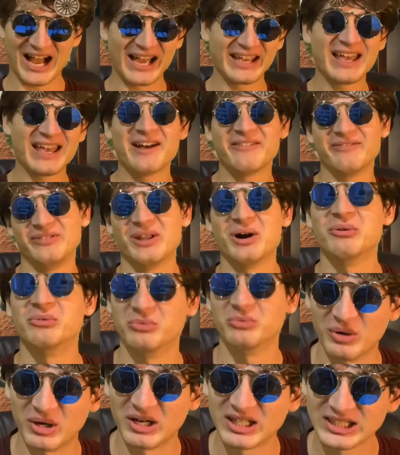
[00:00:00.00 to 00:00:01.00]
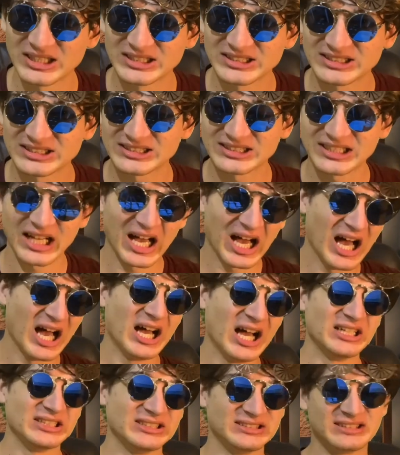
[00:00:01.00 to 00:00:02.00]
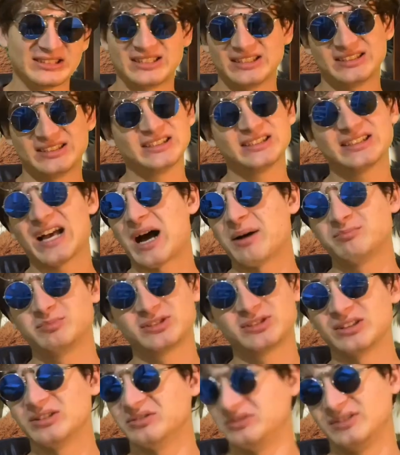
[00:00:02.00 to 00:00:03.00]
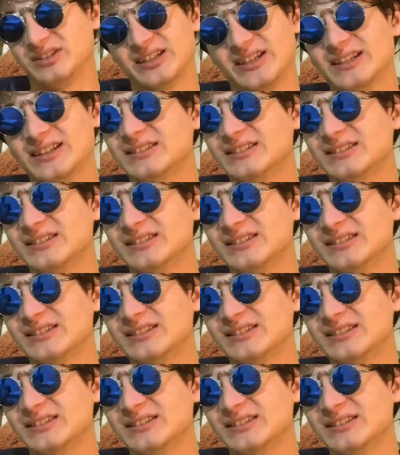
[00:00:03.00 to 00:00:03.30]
I have no words. This is absolutely